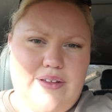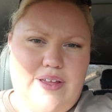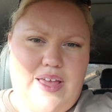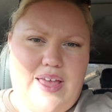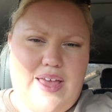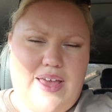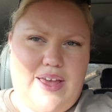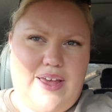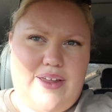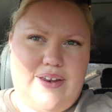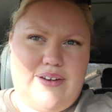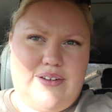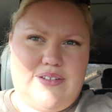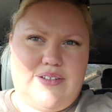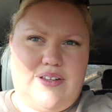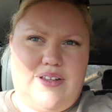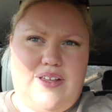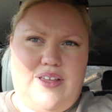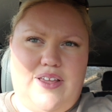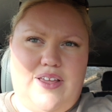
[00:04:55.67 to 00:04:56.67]
and
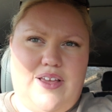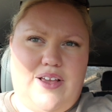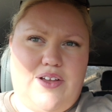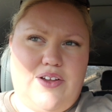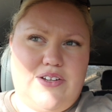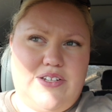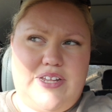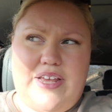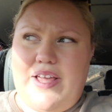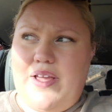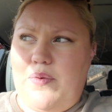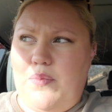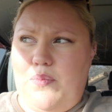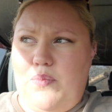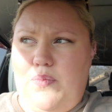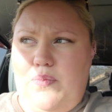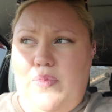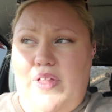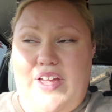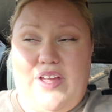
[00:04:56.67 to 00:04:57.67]
it could take
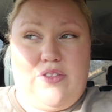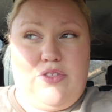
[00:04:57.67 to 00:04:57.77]
like